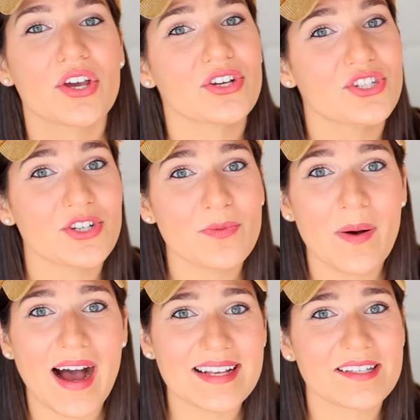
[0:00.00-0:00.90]
Could you
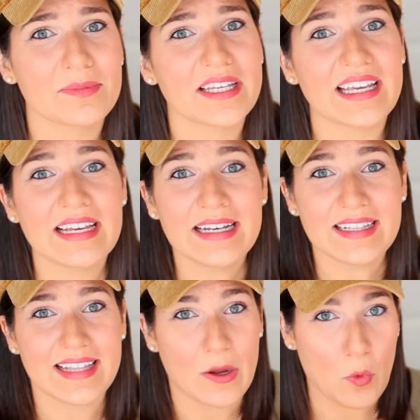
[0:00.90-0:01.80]
possibly
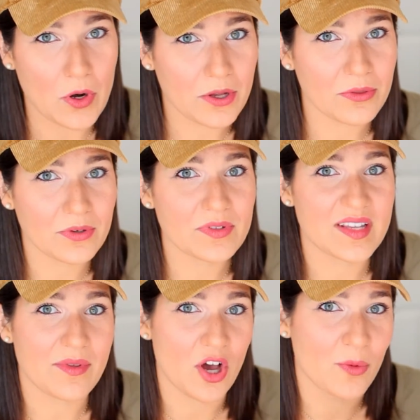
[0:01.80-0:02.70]
work through
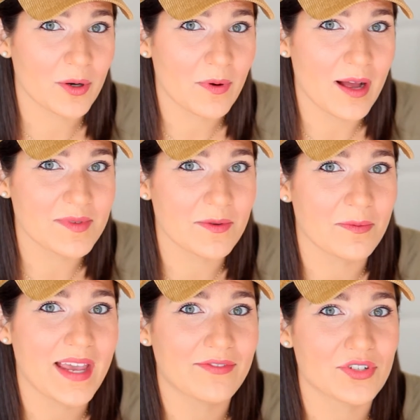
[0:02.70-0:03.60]
some of the homework problems with
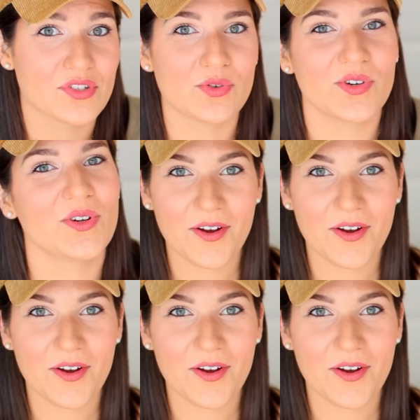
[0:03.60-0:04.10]
me after school?